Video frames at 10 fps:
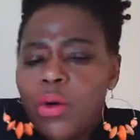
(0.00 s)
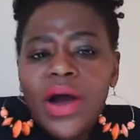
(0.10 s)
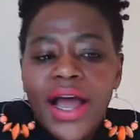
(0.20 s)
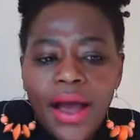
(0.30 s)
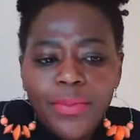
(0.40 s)
"Oh,
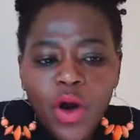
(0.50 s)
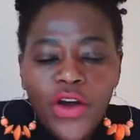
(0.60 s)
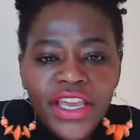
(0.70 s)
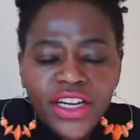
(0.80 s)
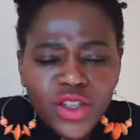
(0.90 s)
I'm not
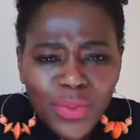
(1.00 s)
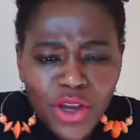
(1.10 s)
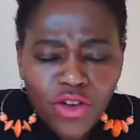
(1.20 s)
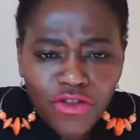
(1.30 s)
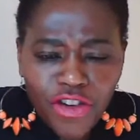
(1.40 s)
here to be
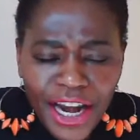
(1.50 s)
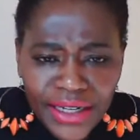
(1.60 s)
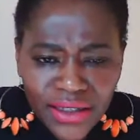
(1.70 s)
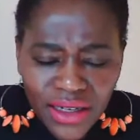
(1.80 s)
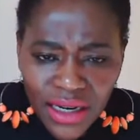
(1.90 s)
your
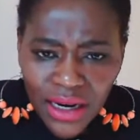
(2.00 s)
friend,"